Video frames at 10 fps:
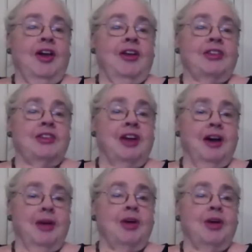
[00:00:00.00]

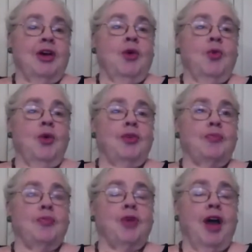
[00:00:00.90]
tub
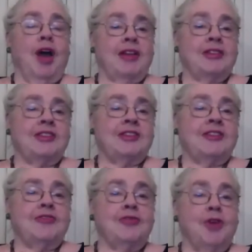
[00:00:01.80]
with bronze
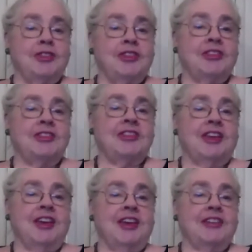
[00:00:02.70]
faucets
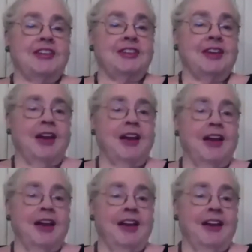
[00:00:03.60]
and
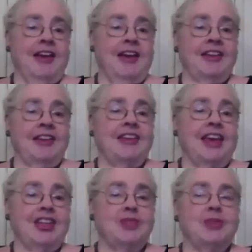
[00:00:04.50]

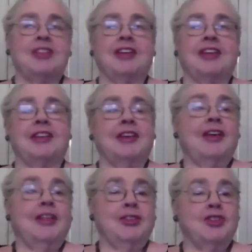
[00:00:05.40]
attachments like that. There's a